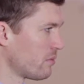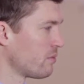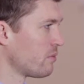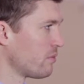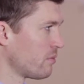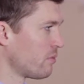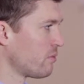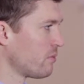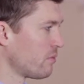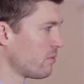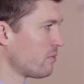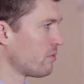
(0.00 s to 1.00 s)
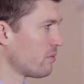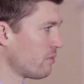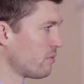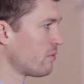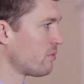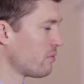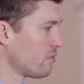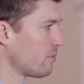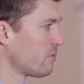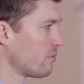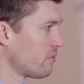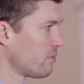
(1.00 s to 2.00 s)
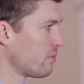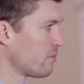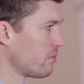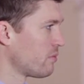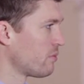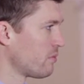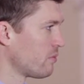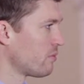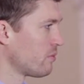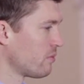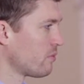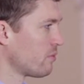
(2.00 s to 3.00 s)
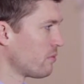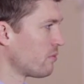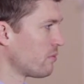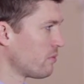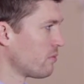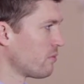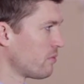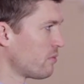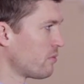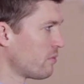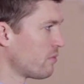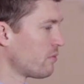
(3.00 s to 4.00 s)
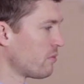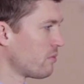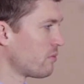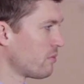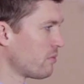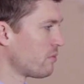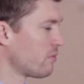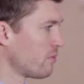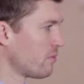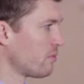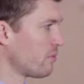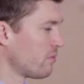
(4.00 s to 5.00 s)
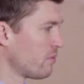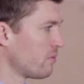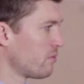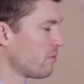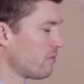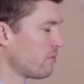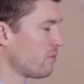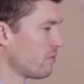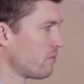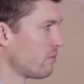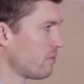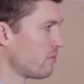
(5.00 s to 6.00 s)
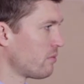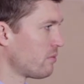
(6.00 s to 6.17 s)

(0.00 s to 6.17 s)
[no speech]